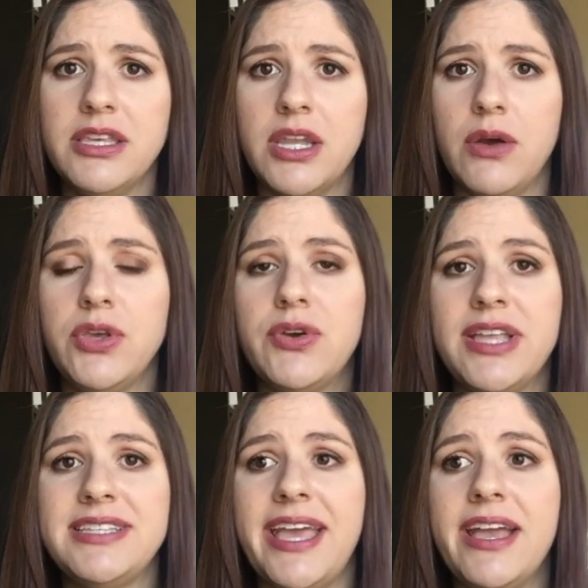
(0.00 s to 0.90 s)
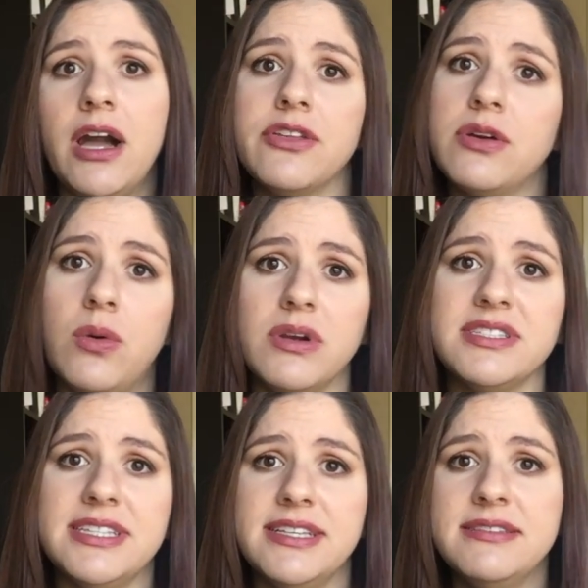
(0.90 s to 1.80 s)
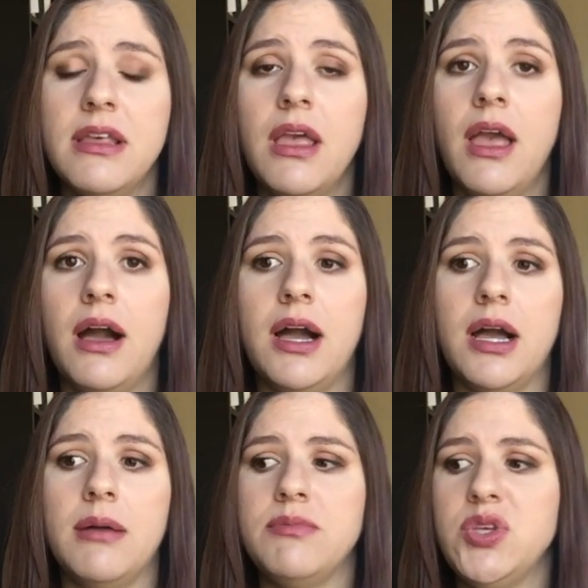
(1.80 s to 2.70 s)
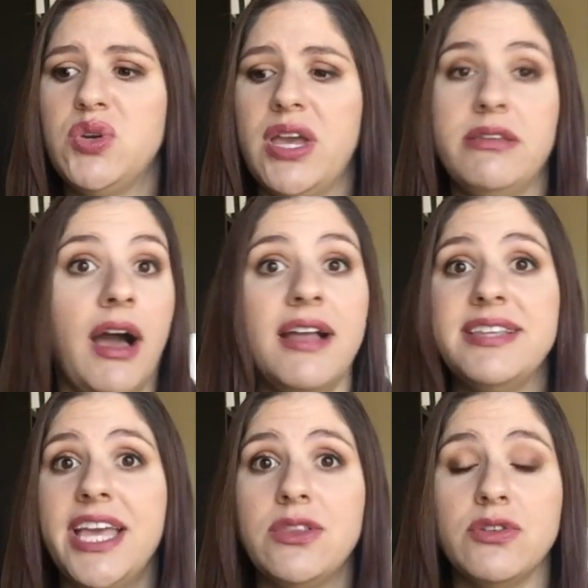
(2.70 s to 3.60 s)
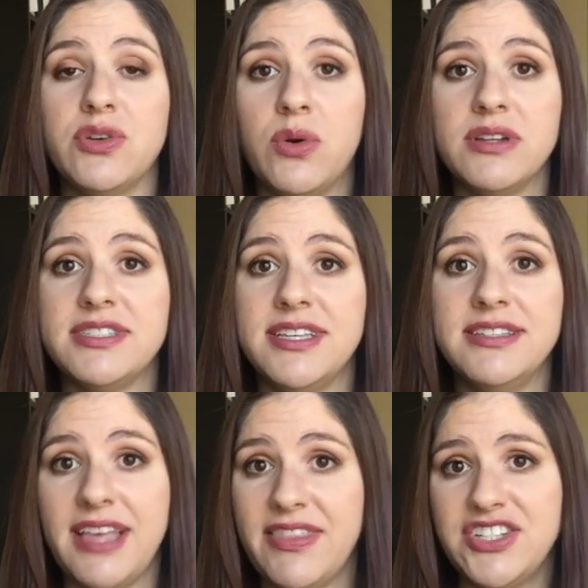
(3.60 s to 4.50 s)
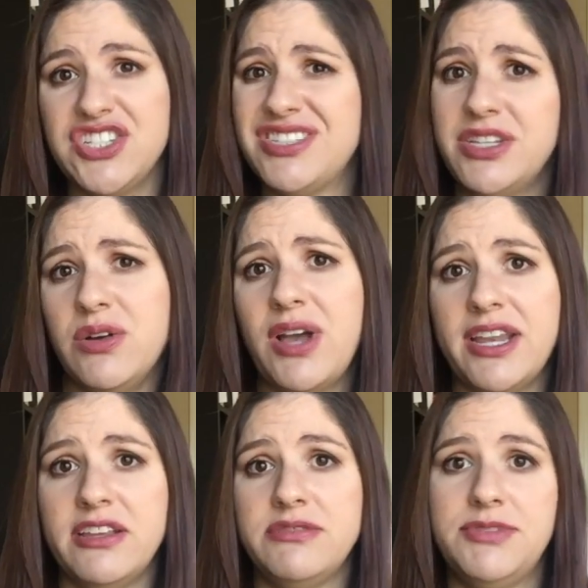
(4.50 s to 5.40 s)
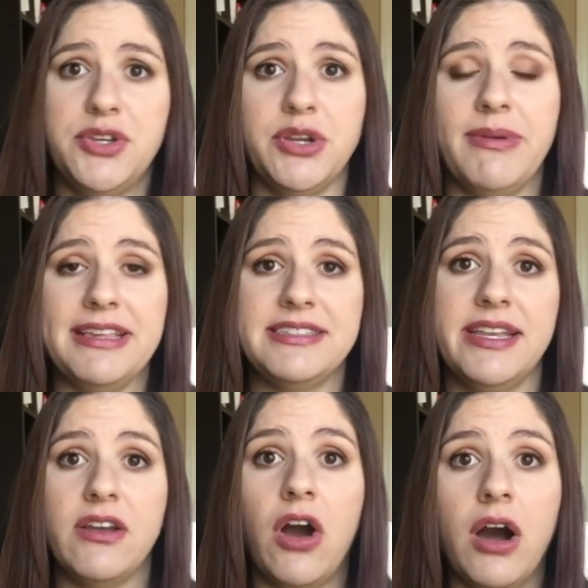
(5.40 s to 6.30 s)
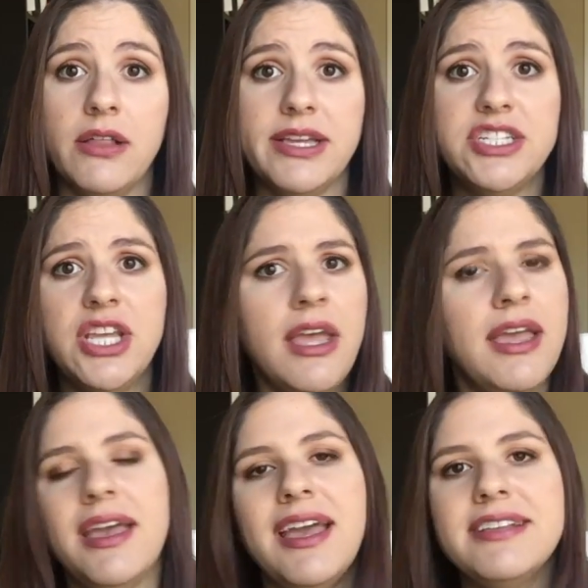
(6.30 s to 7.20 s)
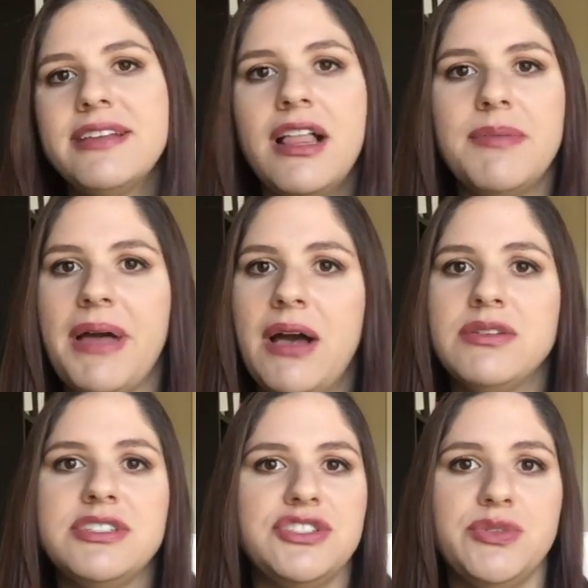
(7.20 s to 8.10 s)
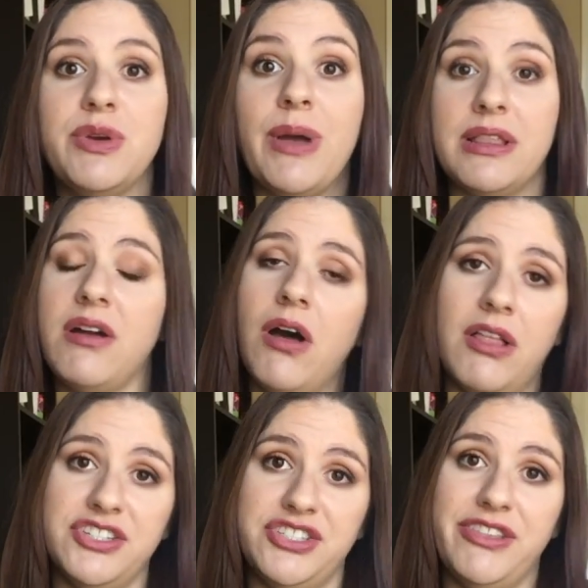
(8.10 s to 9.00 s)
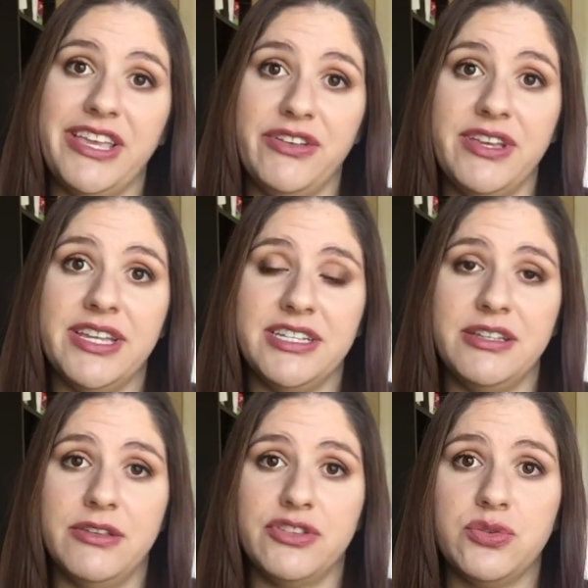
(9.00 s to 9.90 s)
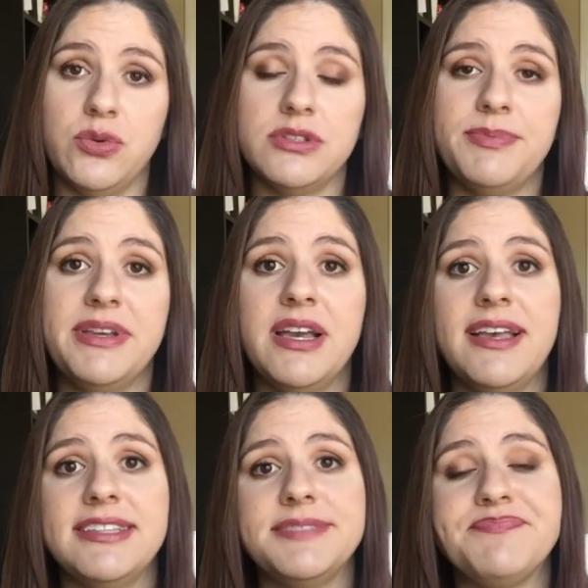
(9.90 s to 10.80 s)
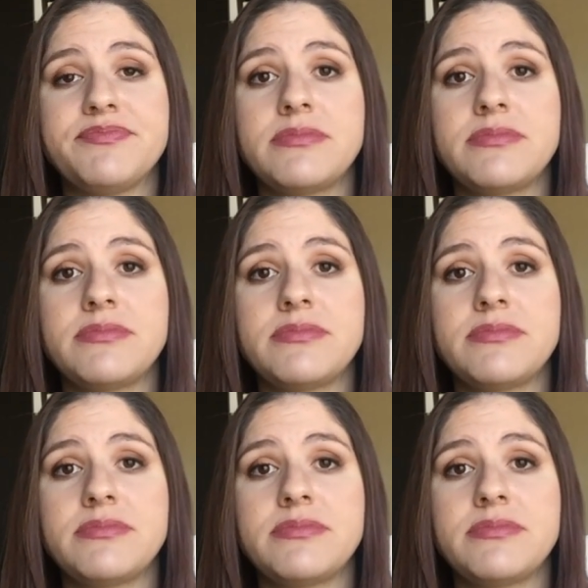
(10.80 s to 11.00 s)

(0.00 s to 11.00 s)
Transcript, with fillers: you know, you can take other courses, um, you cannot take those courses and then just, you know, kind of do your best in college it's all about just doing well in college so that you can get into those schools because